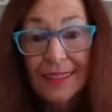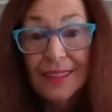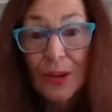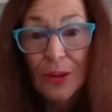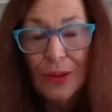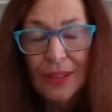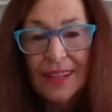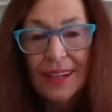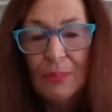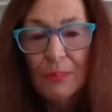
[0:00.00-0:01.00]
Let's not
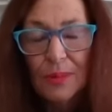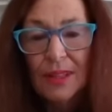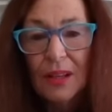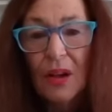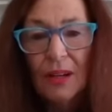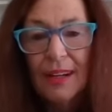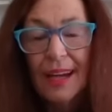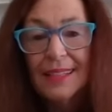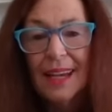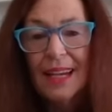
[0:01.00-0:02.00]
dress it up. It was
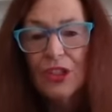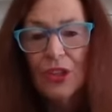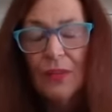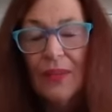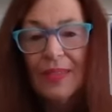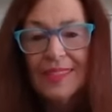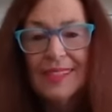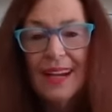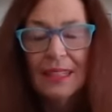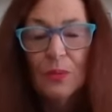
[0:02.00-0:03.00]
colonization of other
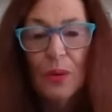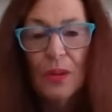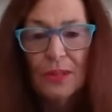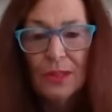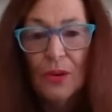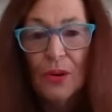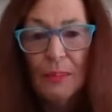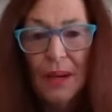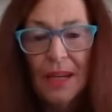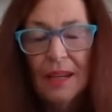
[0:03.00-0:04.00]
states, whether it's
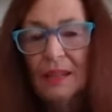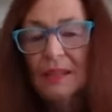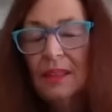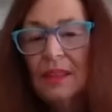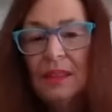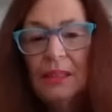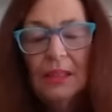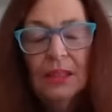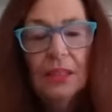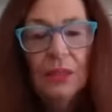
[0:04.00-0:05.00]
Crimea,
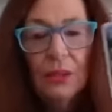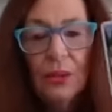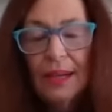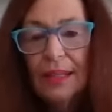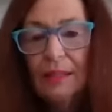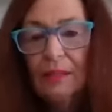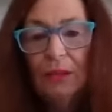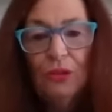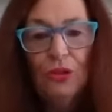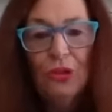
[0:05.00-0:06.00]

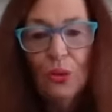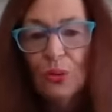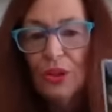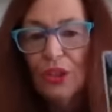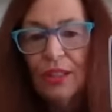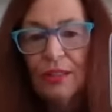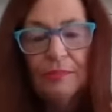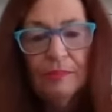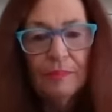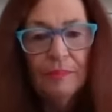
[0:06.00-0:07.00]
Ukraine,
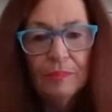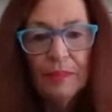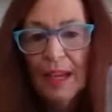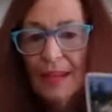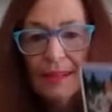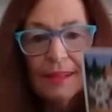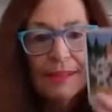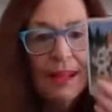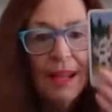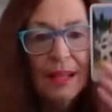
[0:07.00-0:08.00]
Georgia,
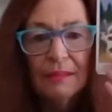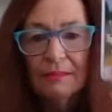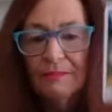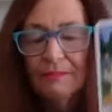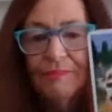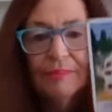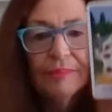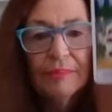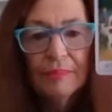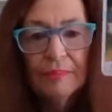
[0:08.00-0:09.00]
Kazakhstan,
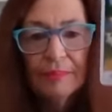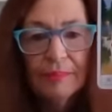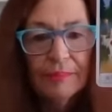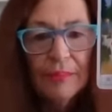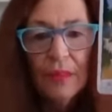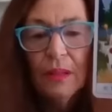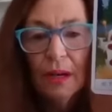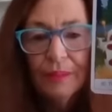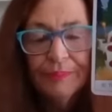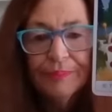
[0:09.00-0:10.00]

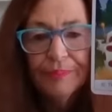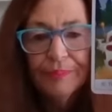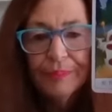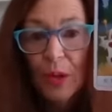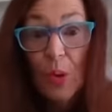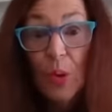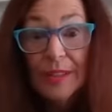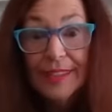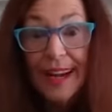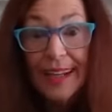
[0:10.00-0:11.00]
you know,
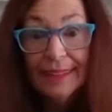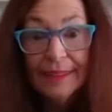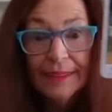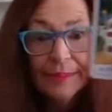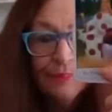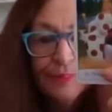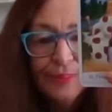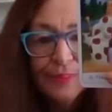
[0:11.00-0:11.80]
the stars.